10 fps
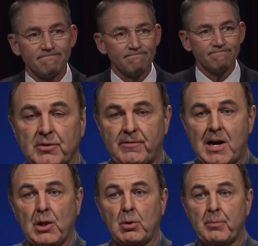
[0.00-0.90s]
So, as a
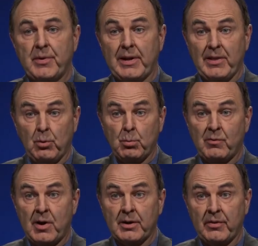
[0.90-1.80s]
follow up, then, and then we'll
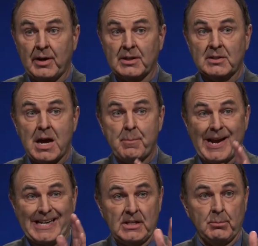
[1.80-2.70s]
move on to the next
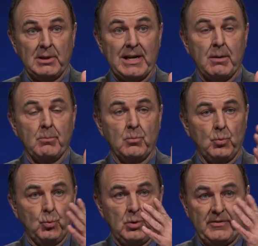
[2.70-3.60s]
topic, Tim Lamb
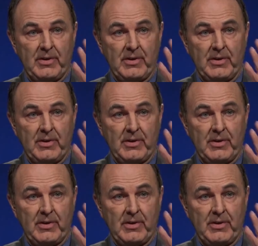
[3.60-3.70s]
if,